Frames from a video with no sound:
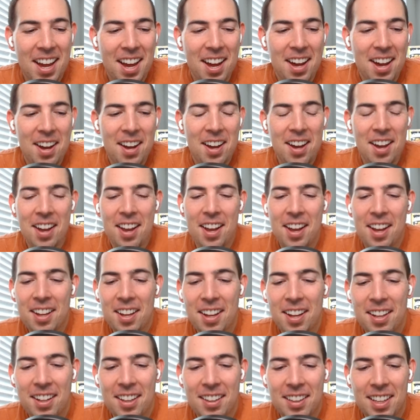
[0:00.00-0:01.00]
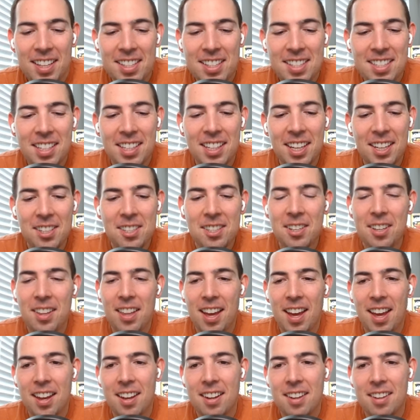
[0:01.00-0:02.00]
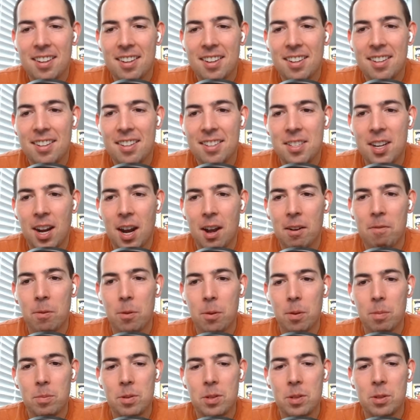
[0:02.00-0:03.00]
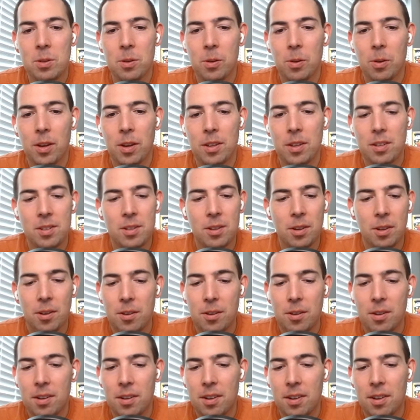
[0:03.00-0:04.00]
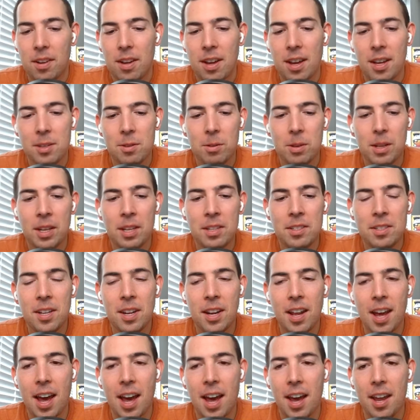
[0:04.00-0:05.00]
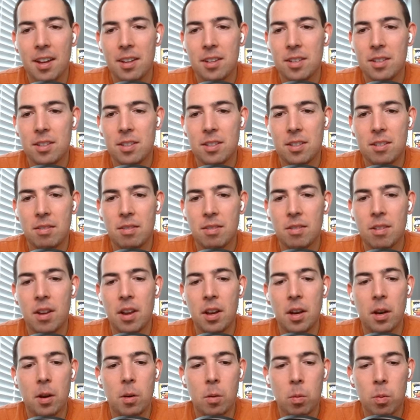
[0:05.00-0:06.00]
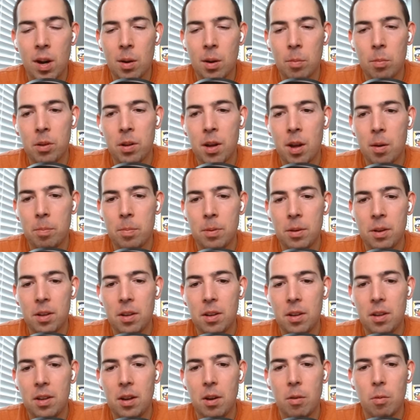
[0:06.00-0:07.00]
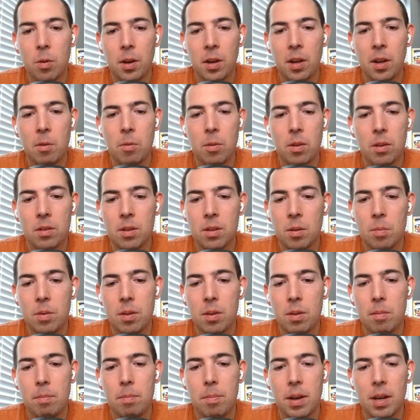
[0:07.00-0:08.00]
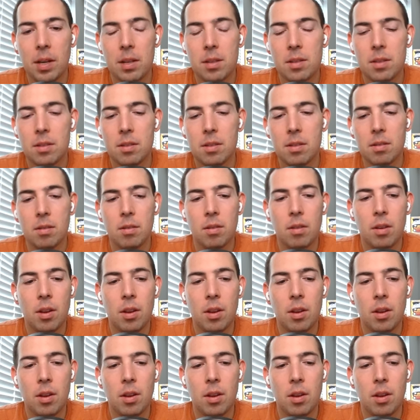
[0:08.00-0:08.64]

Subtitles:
uh, let's get to that Jotform story. So as we hinted at, just incredible company. Working with some of the biggest